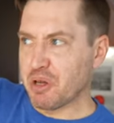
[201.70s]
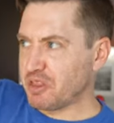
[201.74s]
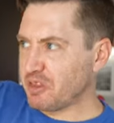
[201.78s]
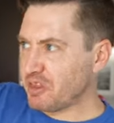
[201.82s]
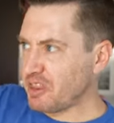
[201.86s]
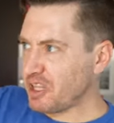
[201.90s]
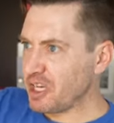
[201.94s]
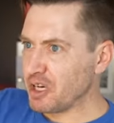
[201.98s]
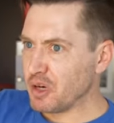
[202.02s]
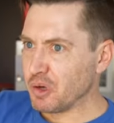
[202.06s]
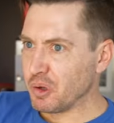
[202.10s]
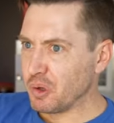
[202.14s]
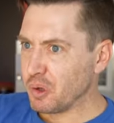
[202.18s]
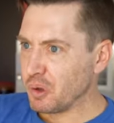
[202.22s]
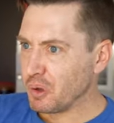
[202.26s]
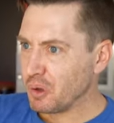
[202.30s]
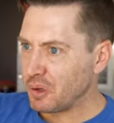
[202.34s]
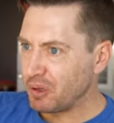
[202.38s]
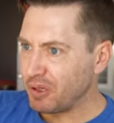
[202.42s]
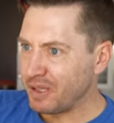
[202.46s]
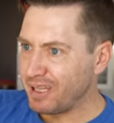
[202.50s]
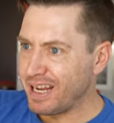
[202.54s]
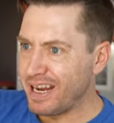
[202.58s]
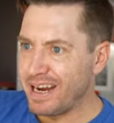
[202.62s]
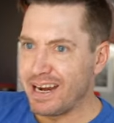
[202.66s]
Put the
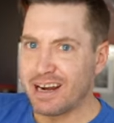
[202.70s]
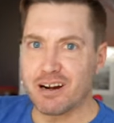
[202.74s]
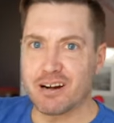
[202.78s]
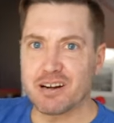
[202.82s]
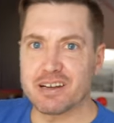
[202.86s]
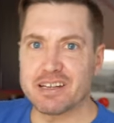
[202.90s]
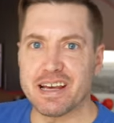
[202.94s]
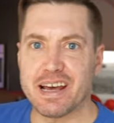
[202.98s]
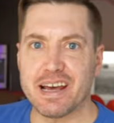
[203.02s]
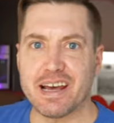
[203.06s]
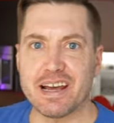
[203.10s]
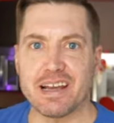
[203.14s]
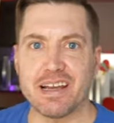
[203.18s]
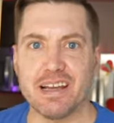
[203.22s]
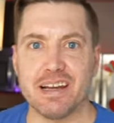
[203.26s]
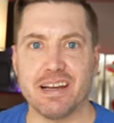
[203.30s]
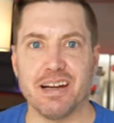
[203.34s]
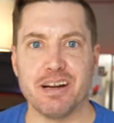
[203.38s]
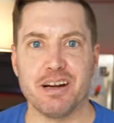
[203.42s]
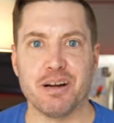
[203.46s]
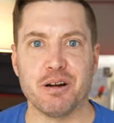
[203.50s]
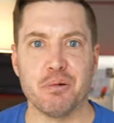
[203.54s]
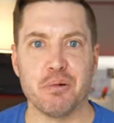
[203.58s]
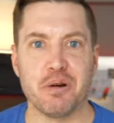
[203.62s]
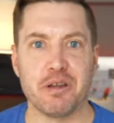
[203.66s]
old AirTag in
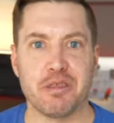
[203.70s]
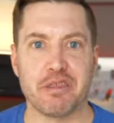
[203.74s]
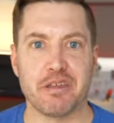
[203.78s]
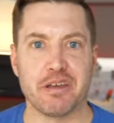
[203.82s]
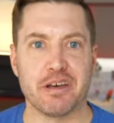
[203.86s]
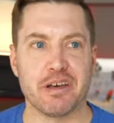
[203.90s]
here with